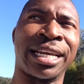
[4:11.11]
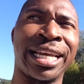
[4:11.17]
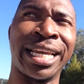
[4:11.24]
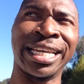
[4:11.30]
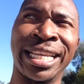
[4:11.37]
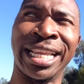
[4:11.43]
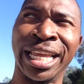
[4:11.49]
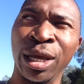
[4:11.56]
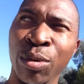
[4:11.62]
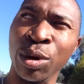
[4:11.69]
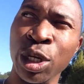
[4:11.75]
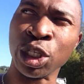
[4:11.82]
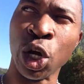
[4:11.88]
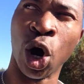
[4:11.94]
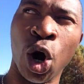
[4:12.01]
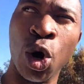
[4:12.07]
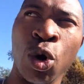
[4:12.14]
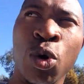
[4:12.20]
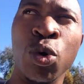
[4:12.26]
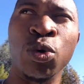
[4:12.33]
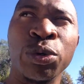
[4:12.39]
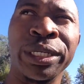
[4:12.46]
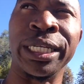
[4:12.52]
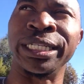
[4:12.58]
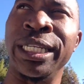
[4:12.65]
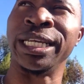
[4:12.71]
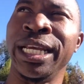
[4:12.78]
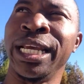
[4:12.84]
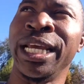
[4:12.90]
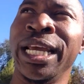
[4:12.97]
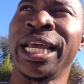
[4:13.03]
and he was old, and
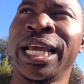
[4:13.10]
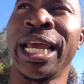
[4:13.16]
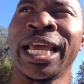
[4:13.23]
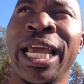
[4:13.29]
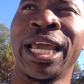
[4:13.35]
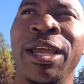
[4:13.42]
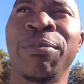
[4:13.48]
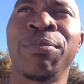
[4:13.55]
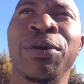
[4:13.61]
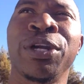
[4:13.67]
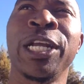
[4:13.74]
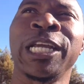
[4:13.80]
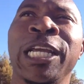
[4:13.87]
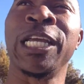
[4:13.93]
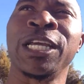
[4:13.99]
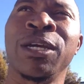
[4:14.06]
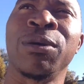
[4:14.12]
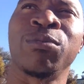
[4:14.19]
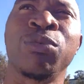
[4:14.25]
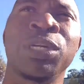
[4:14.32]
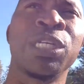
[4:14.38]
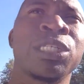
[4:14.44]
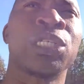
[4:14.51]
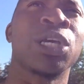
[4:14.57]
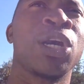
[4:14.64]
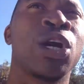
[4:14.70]
Abraham was